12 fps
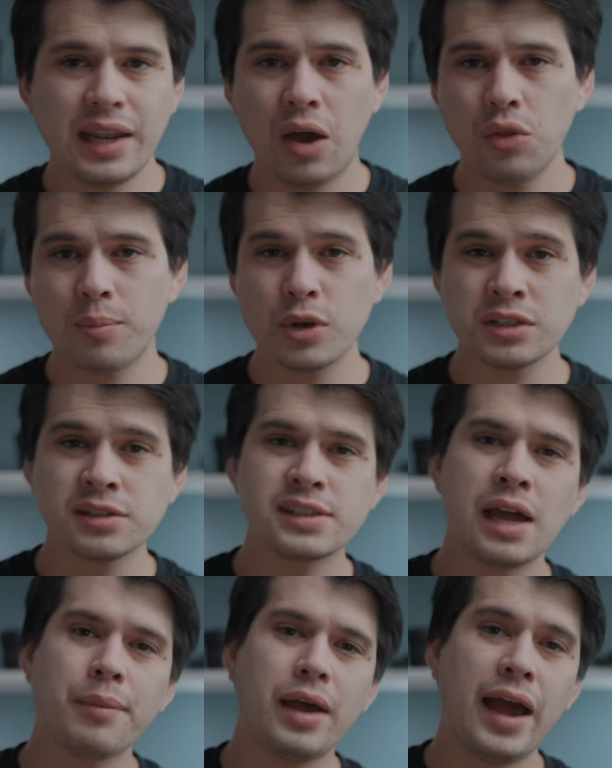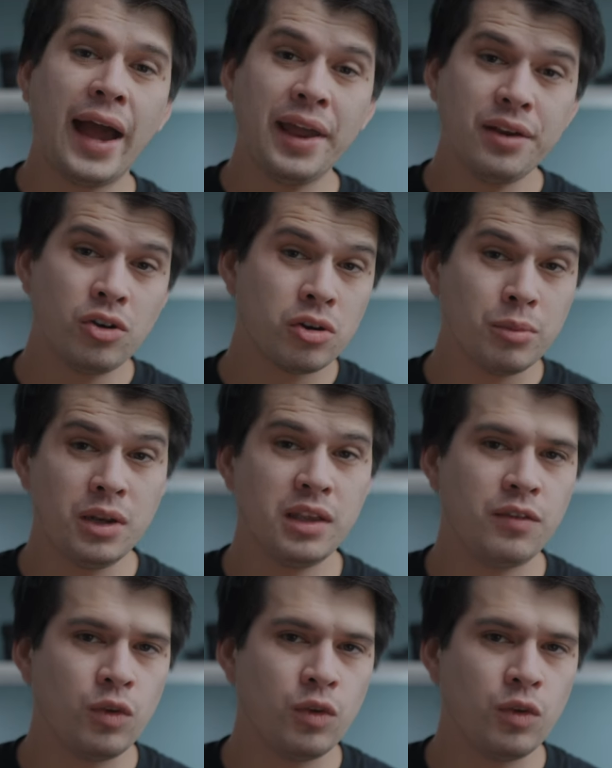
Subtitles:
Now, the presence tab, I normally,